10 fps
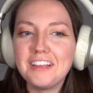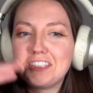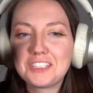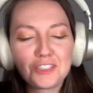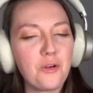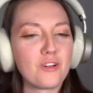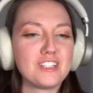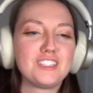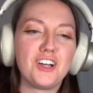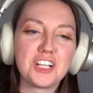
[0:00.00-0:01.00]
Score
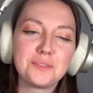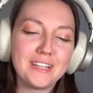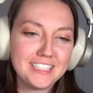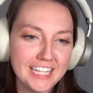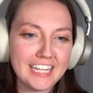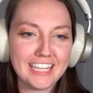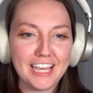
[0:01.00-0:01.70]
and songs by Danny